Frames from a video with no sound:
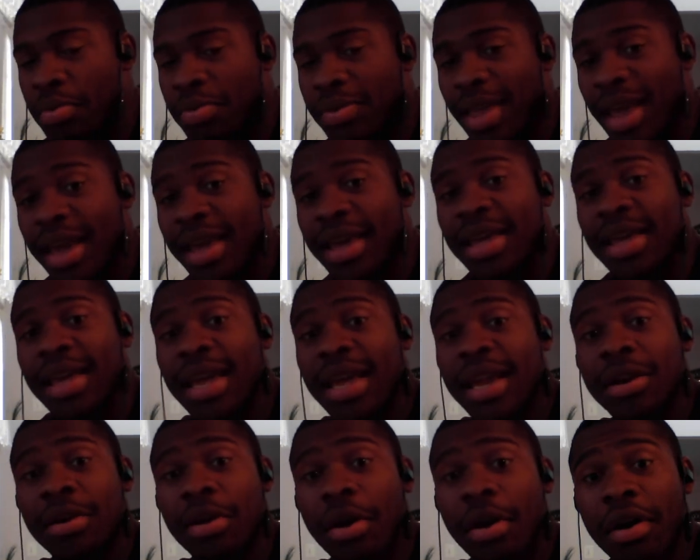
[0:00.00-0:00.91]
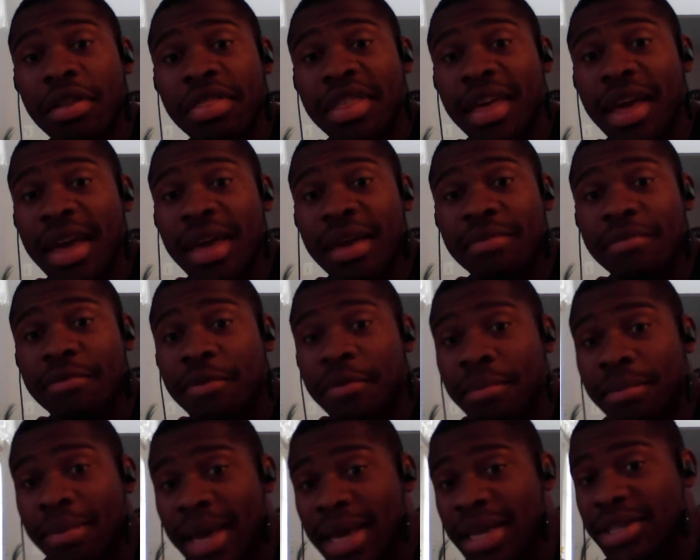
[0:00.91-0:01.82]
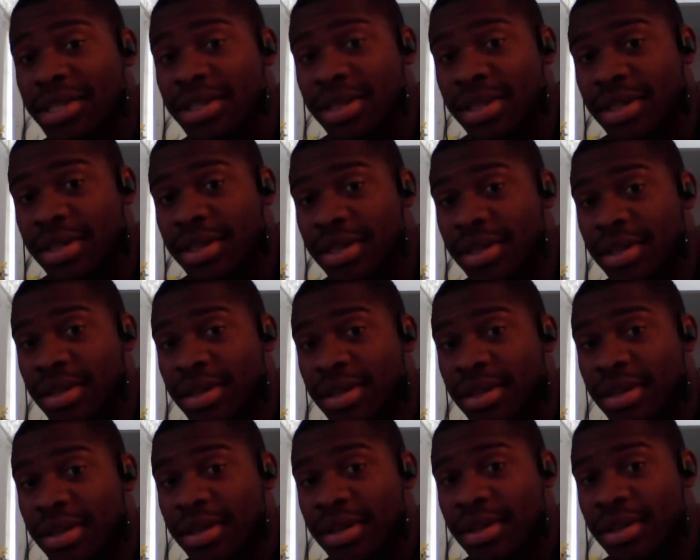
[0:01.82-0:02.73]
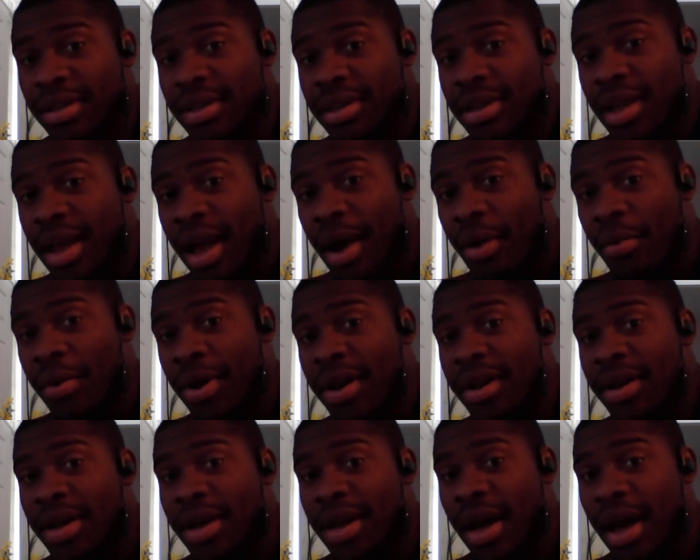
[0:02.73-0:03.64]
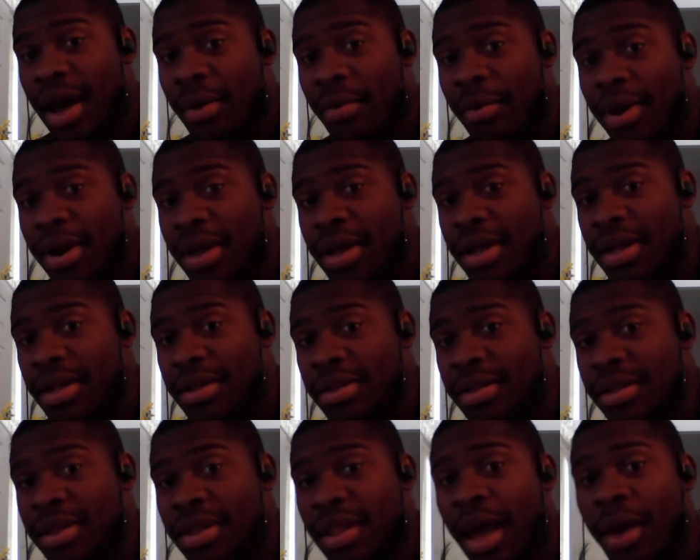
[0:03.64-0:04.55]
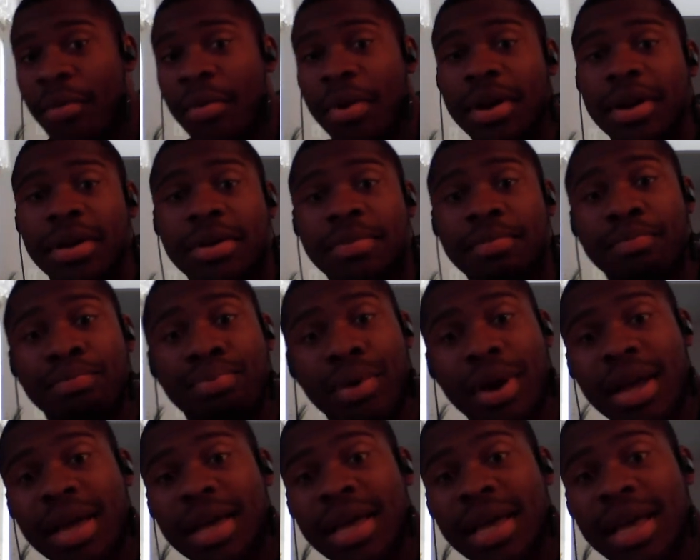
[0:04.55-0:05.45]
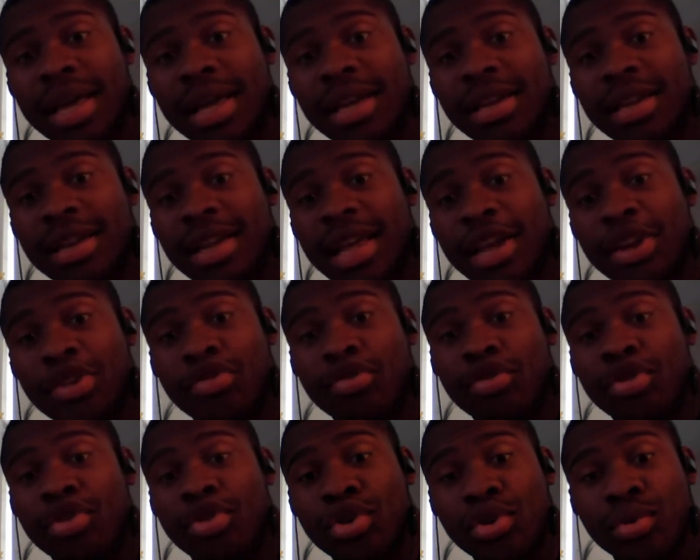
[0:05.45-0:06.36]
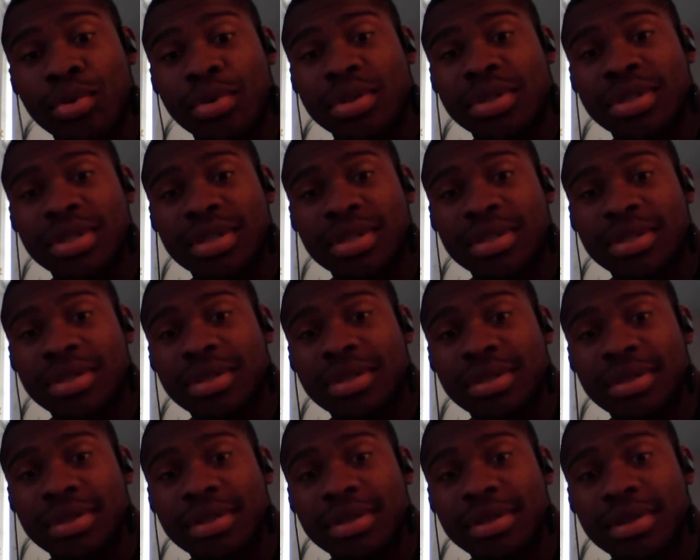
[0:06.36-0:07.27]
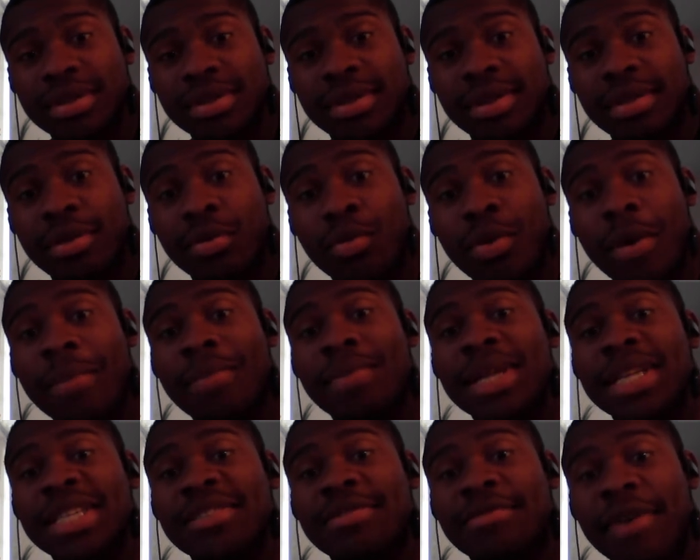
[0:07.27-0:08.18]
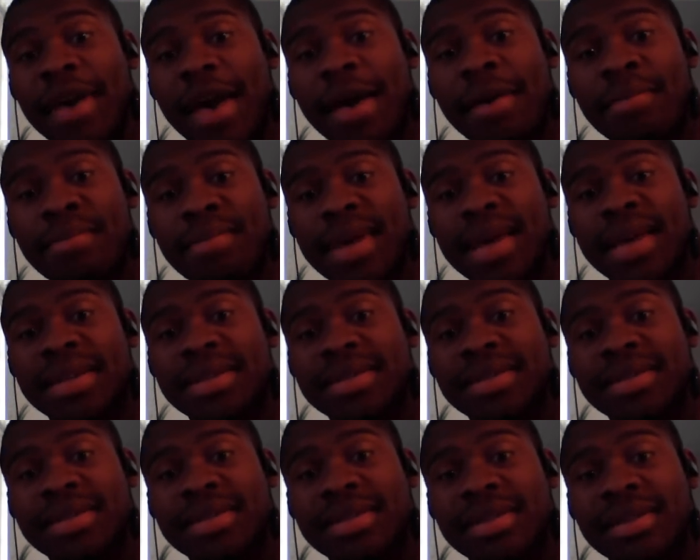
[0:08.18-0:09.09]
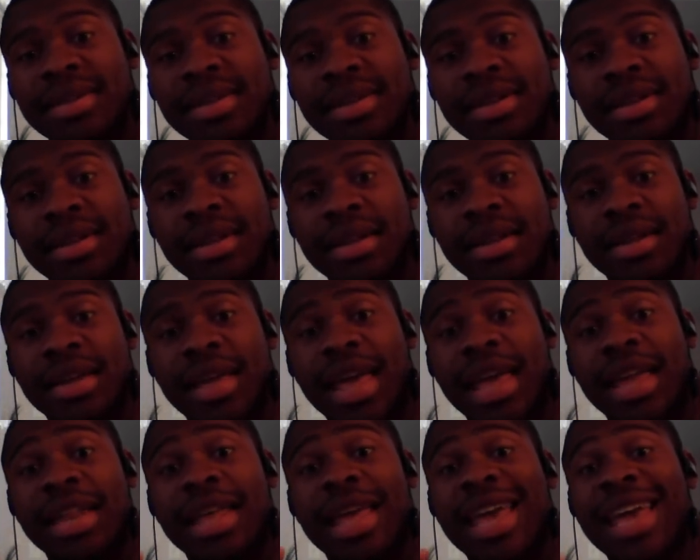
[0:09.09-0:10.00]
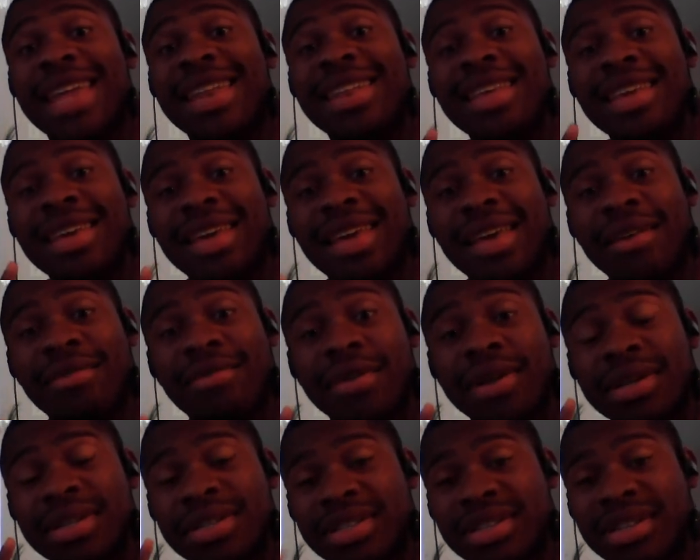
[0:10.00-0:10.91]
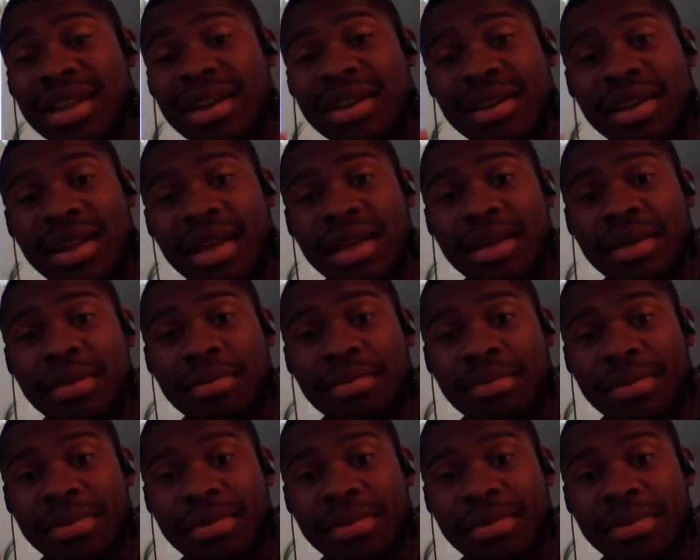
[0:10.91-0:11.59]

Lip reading: taking in all that information, I wanna bring in and introduce to the One Piece fan base an any given Sunday